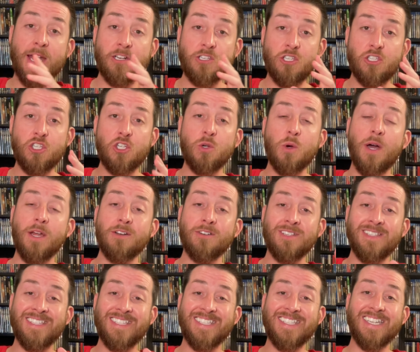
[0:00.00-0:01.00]
a
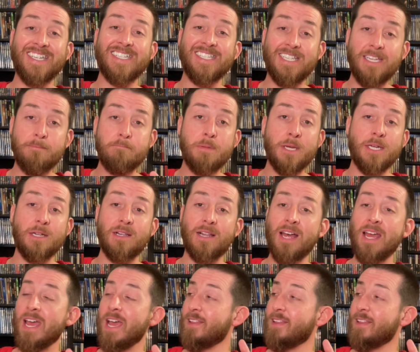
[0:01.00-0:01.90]
260 bill.